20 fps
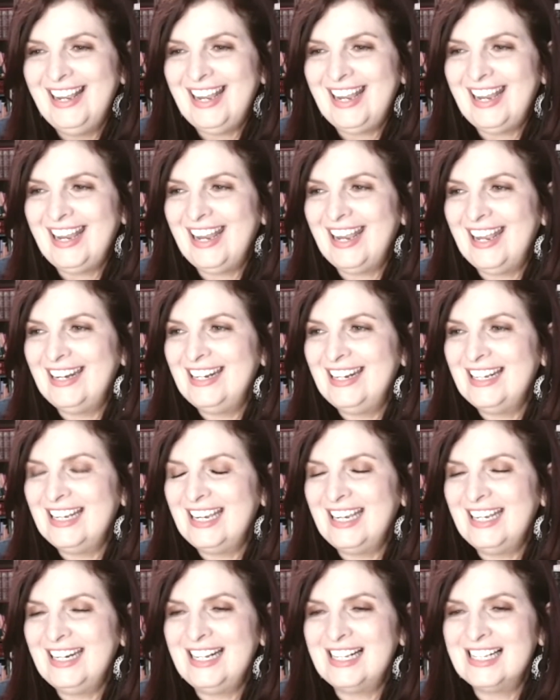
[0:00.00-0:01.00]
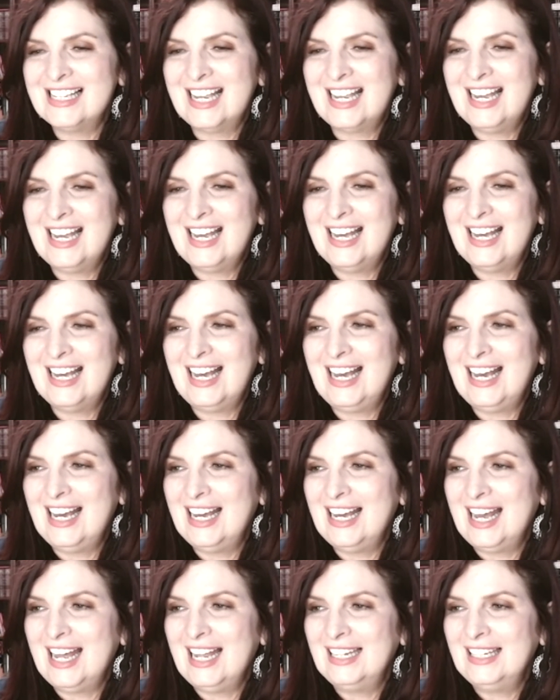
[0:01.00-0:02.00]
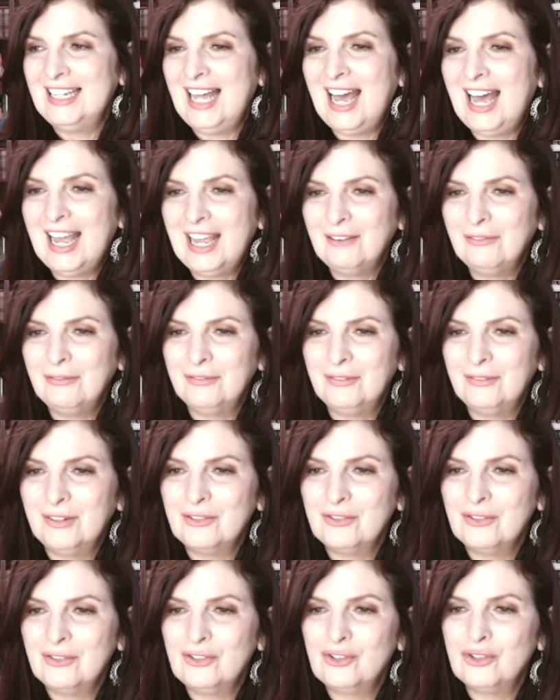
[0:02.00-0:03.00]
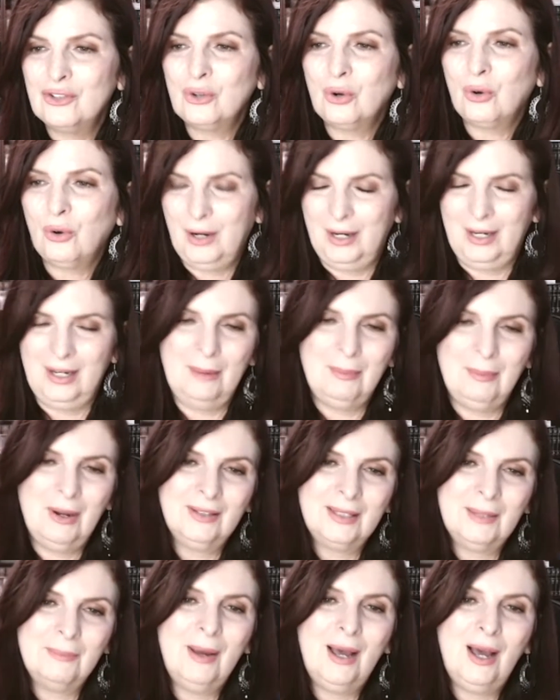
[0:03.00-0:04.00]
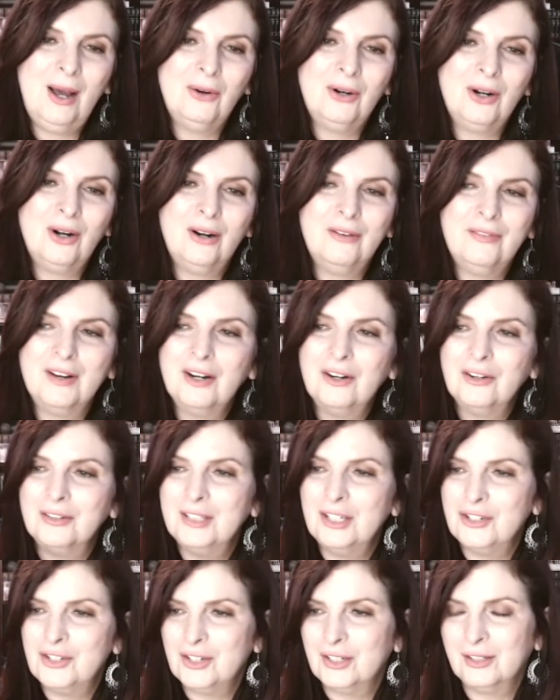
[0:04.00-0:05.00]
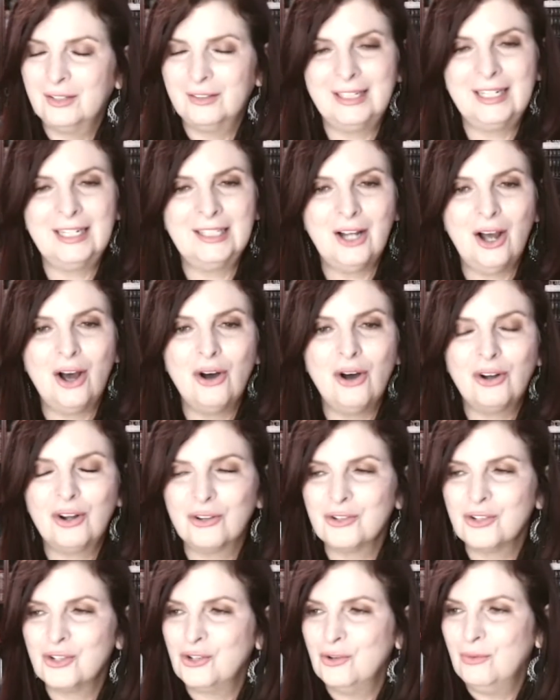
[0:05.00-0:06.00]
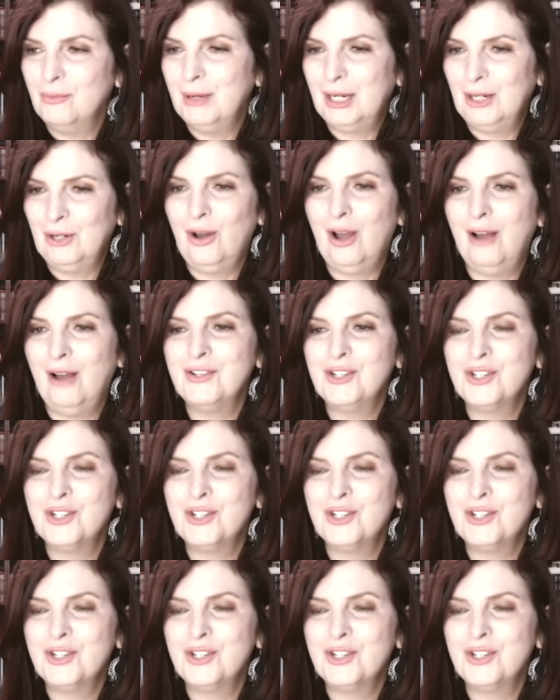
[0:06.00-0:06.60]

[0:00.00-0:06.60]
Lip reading: and it is a life story about the power of unconditional and all-consuming love.